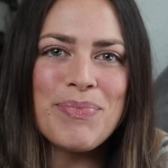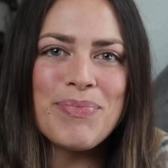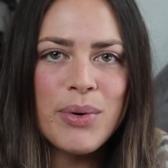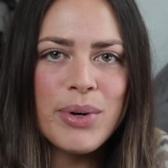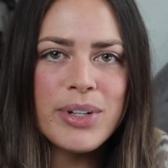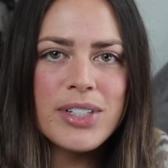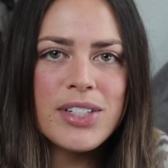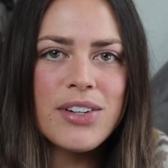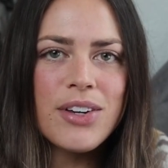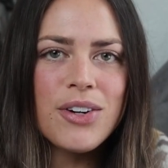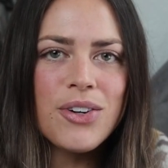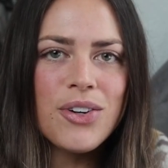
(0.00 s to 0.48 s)
He
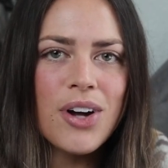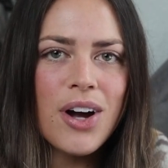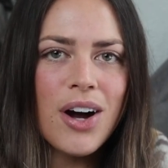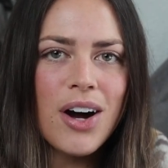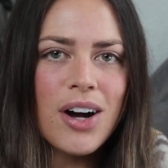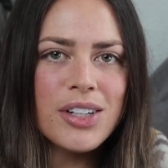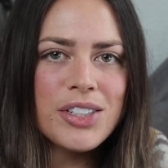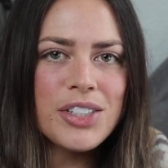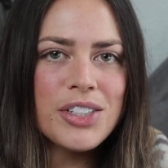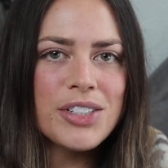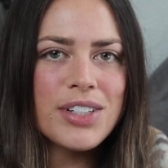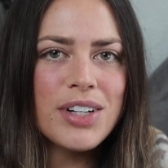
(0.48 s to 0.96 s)
was a little
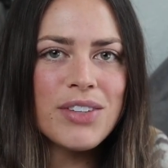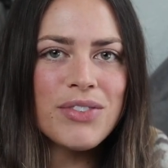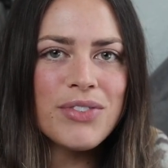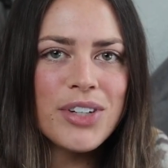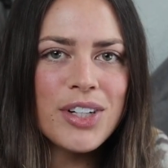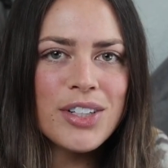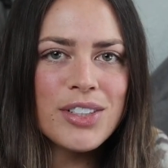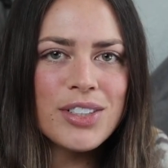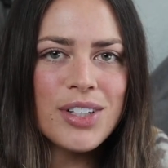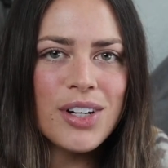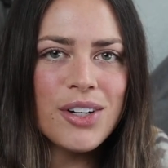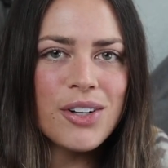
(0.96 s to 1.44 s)
cautious at
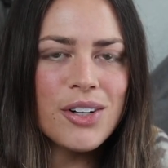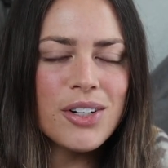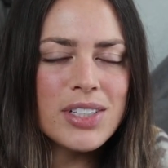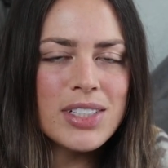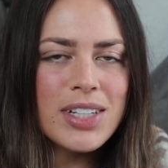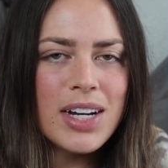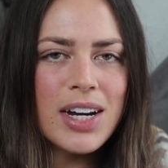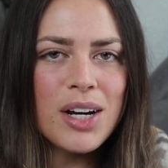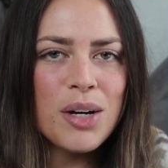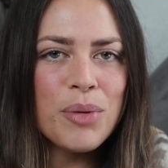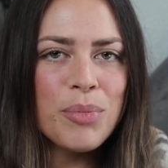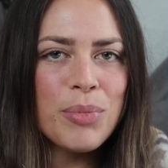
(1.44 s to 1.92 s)
first,
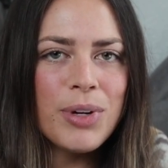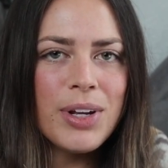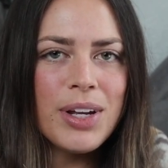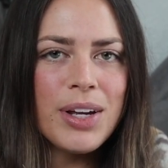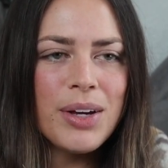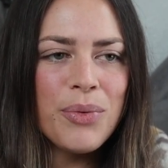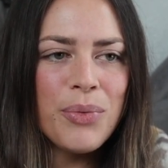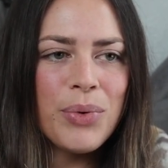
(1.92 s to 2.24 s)
understandably.